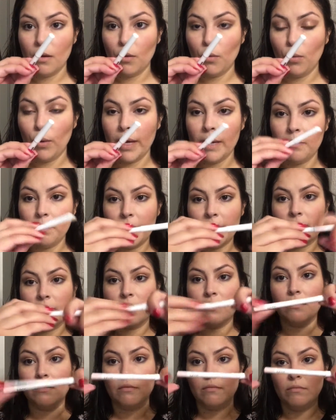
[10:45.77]
white
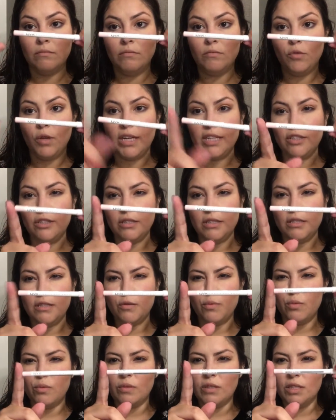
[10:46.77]
pencil. Well, actually,
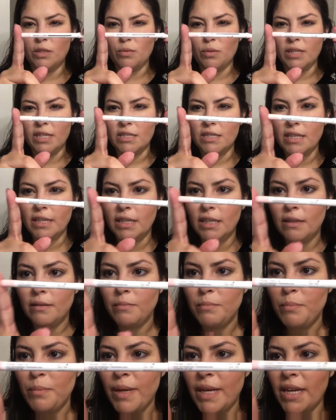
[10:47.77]
this one has like a
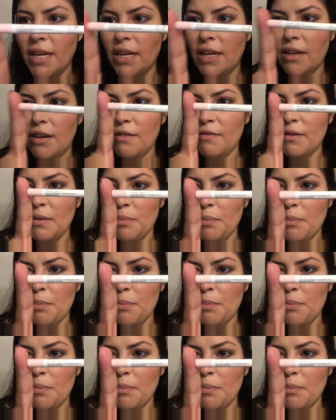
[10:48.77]
bit of a